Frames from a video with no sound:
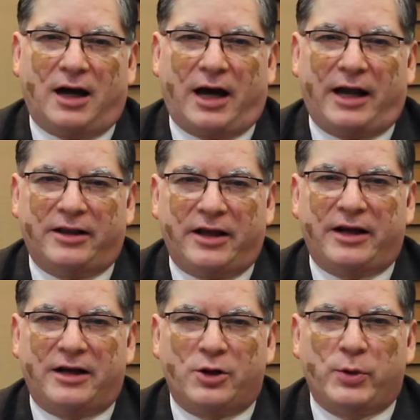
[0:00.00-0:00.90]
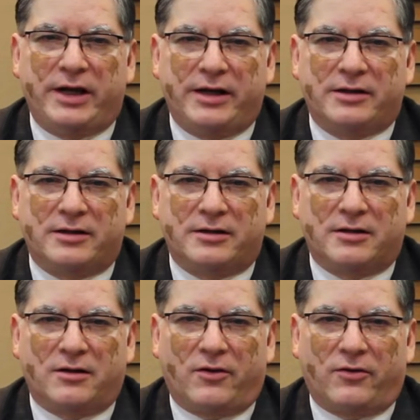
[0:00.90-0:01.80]
And they are doing
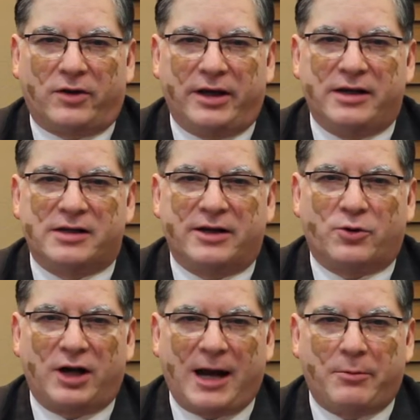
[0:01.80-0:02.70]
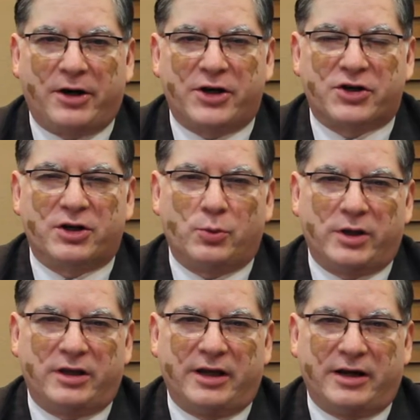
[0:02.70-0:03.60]
things in collaboration
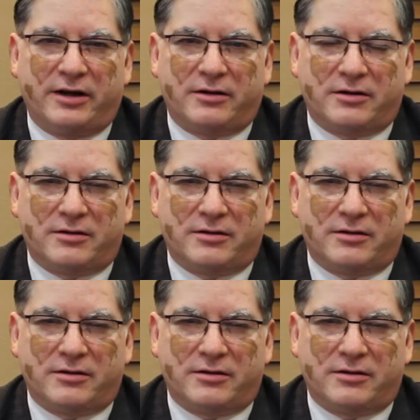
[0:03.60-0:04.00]
with their